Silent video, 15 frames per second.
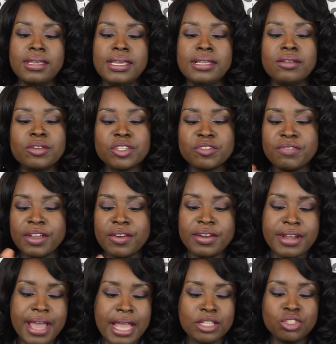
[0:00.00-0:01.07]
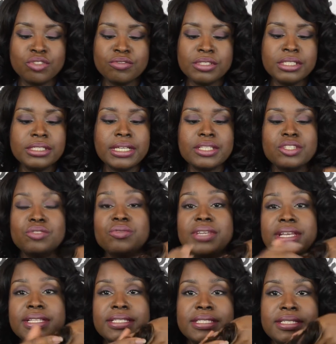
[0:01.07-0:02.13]
it looks very natural. As you
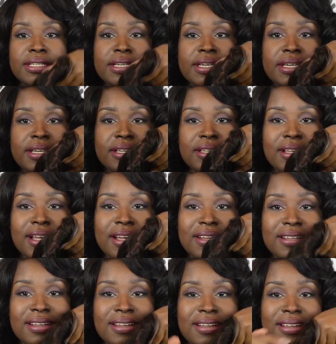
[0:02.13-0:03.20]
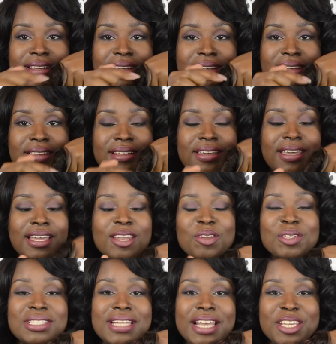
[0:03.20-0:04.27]
can see, it
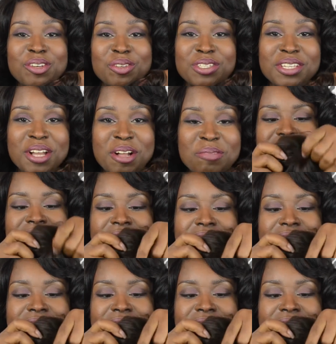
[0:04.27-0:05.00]
looks like your scalp.